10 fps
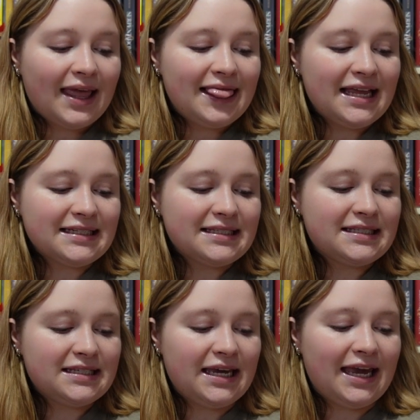Let's
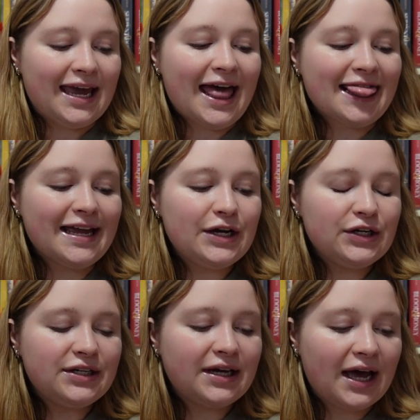see. The
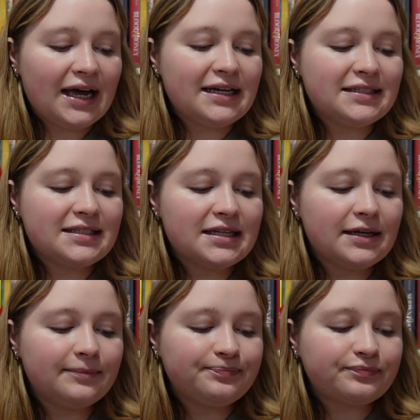Good Guides
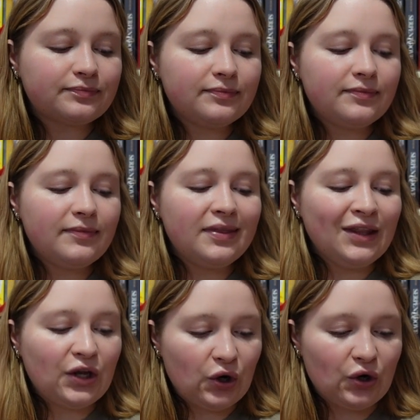
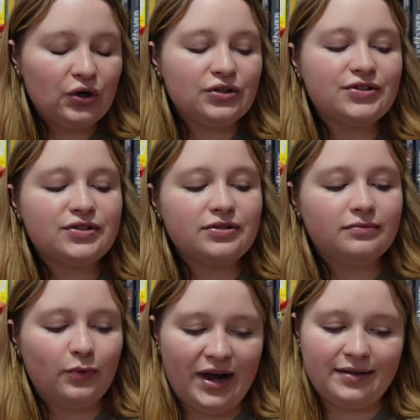Girls,
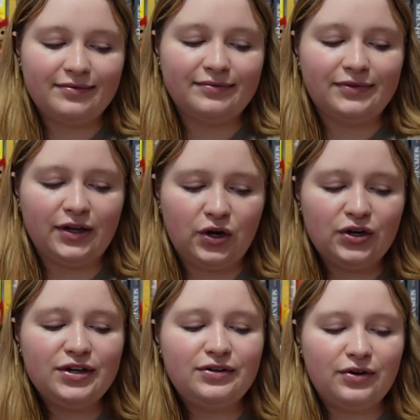wait, The
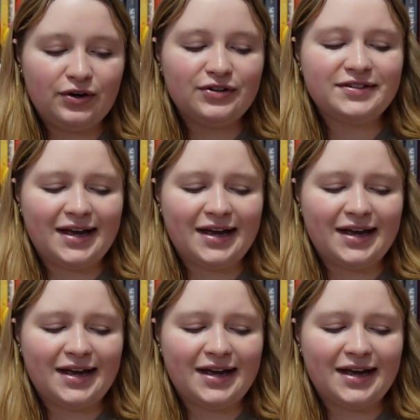Good Girls